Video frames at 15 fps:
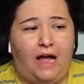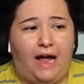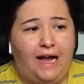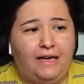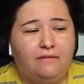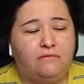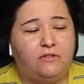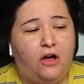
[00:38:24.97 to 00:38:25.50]

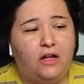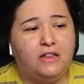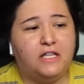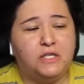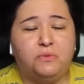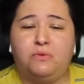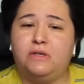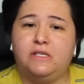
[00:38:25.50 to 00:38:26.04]
I thought
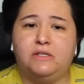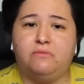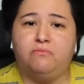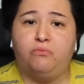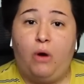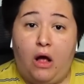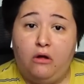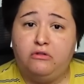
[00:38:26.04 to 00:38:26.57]
this was
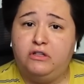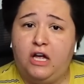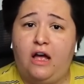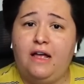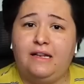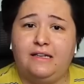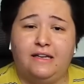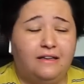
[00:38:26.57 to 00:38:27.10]
well
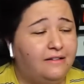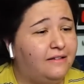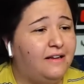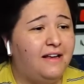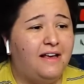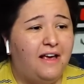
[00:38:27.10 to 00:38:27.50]
done and